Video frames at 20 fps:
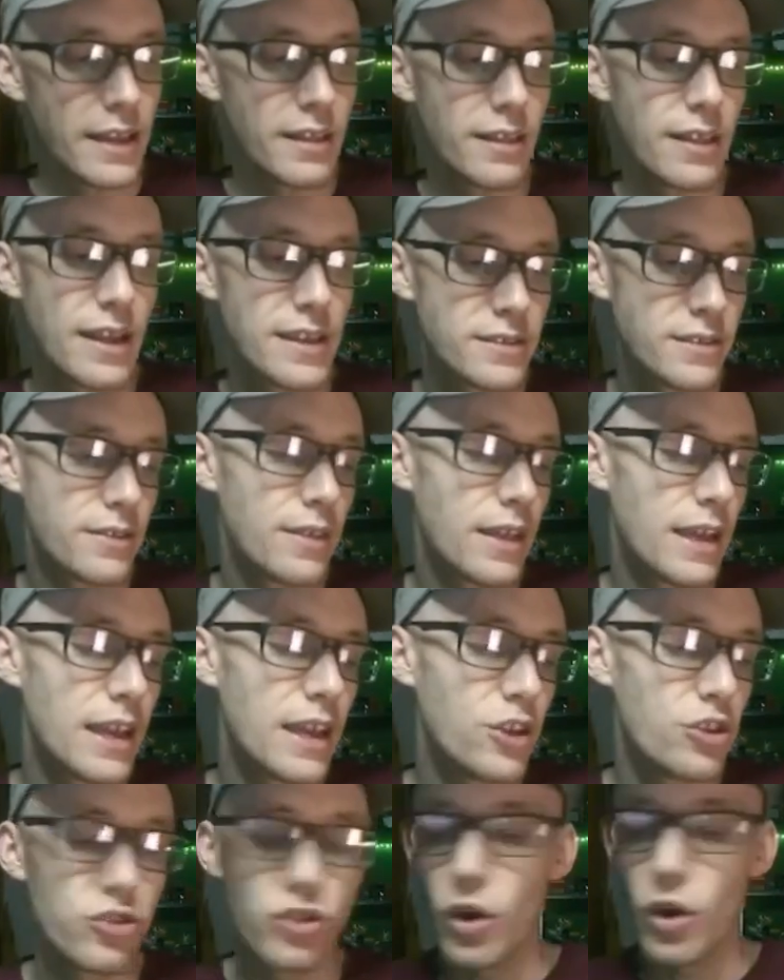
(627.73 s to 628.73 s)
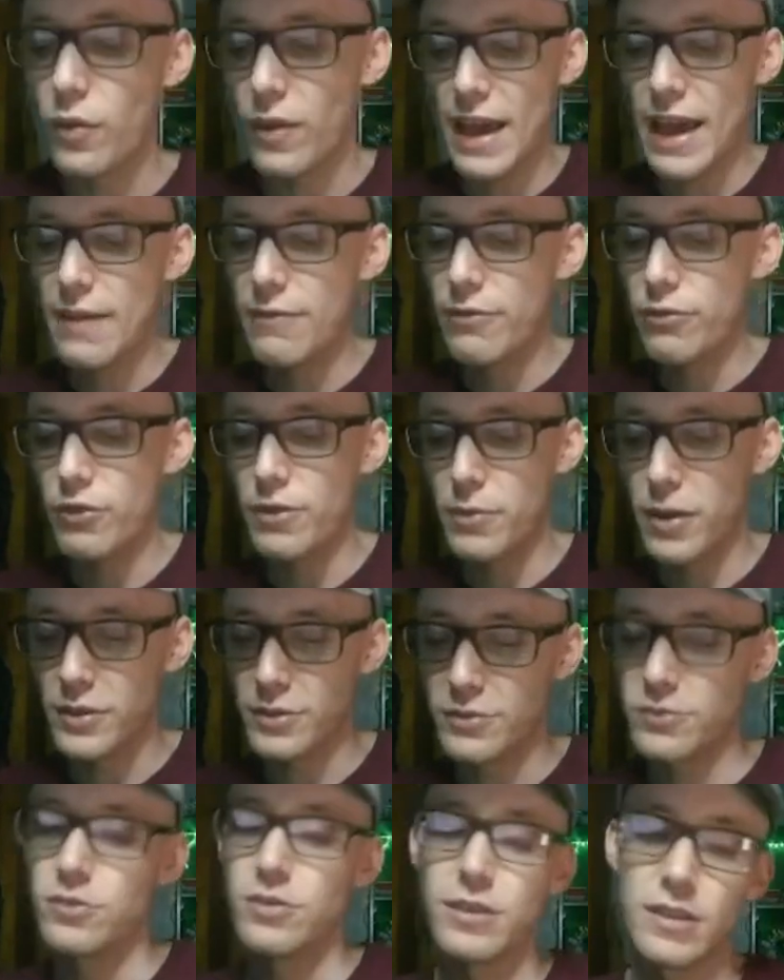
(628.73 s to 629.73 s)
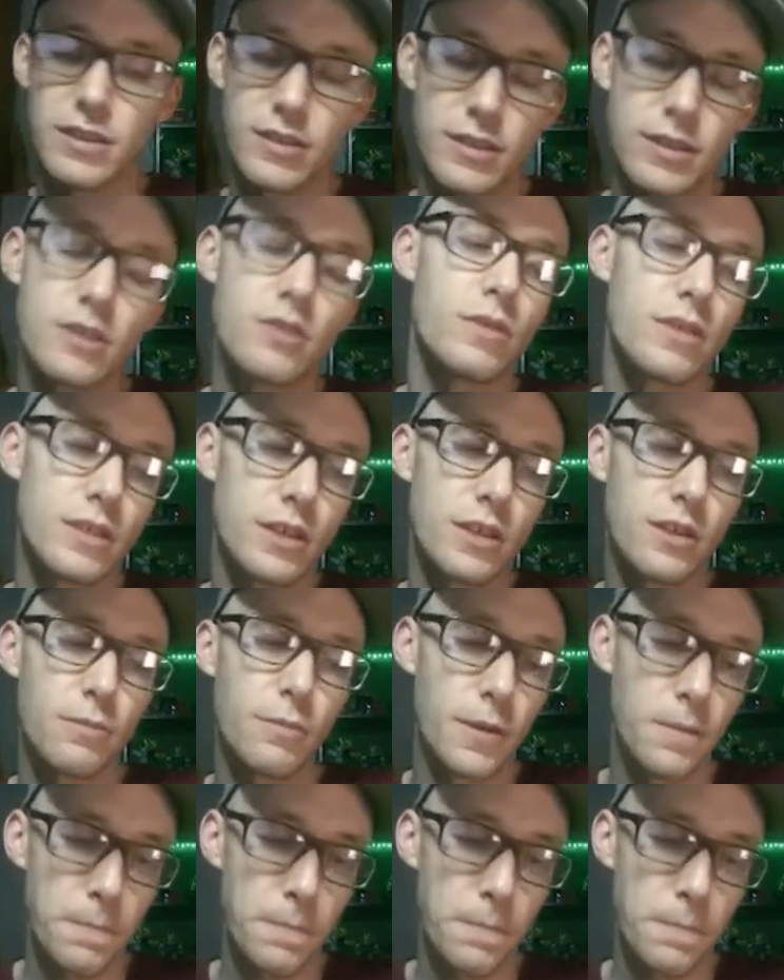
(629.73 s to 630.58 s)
unless they don't have 3 monsters in the sequence here.